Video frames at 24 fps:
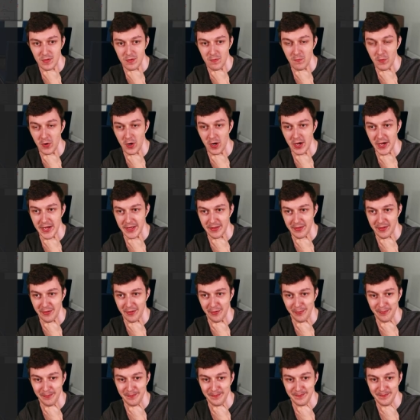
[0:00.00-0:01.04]
Right.
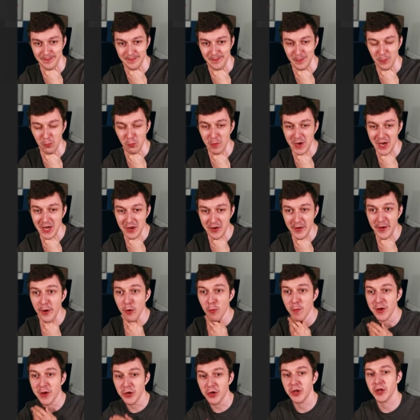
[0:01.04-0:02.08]
We know
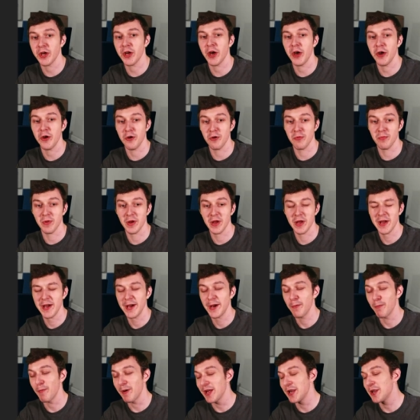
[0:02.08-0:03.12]
we're good at home.
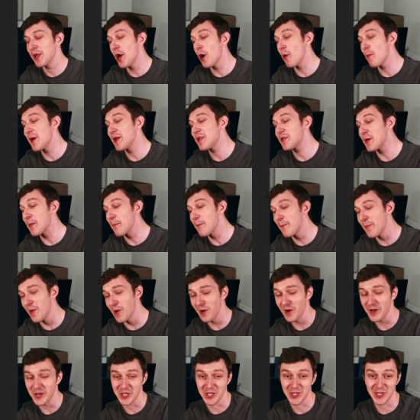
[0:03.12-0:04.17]
We know we
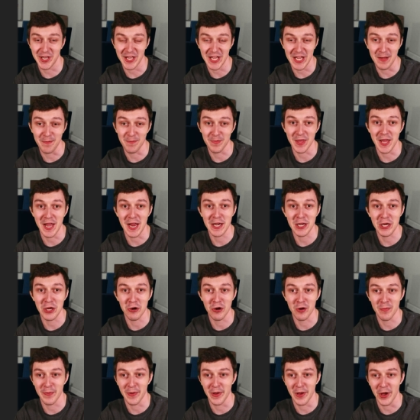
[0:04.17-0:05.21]
demolished teams in
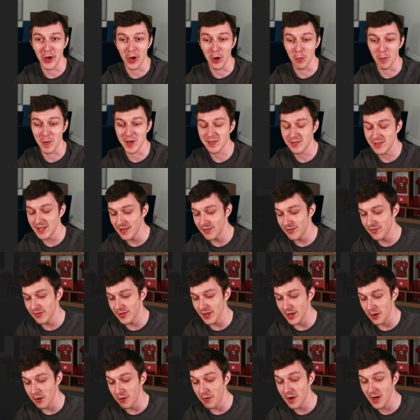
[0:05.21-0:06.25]
Europe at home. We did
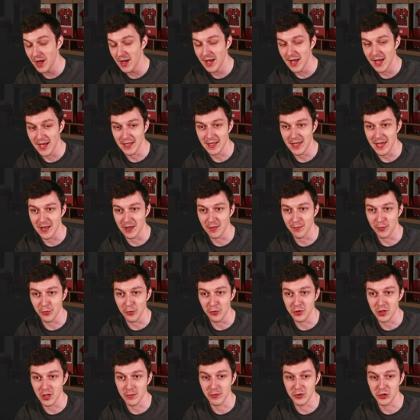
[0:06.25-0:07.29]
so against
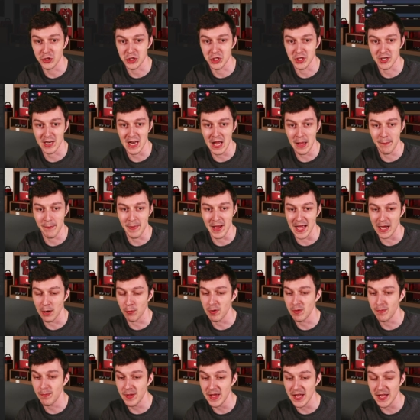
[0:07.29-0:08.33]
Borussia Mönchengladbach.
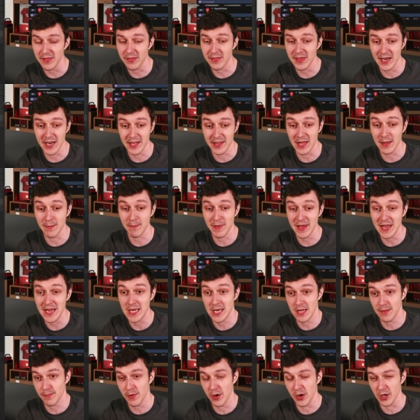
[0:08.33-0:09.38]
We beat Zenit Saint
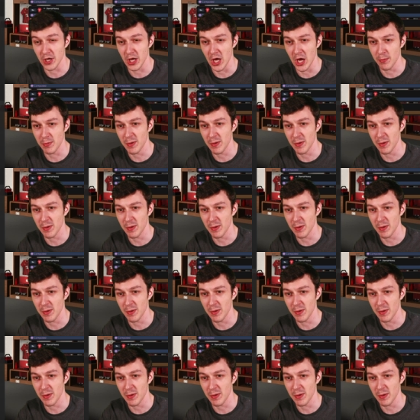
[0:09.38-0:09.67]
Petersburg at home.